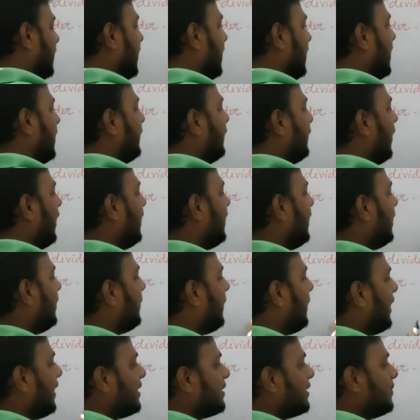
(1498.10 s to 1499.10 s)
divided
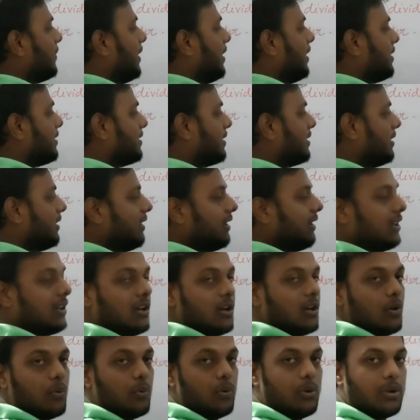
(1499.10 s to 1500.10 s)
by x minus a,
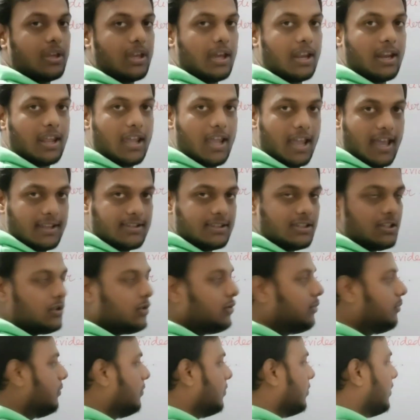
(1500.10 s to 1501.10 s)
we can
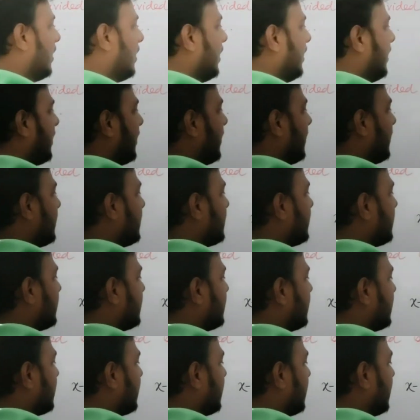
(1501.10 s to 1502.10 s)
assume that
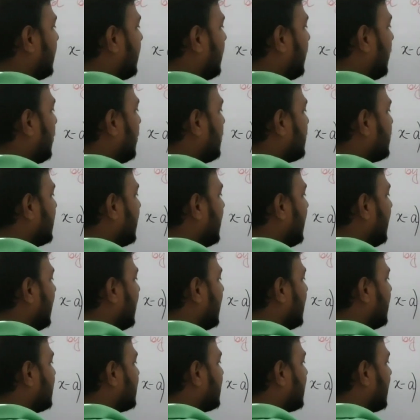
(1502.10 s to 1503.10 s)
quotient
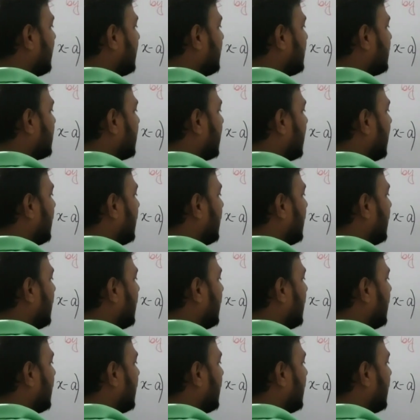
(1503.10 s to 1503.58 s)
is suppose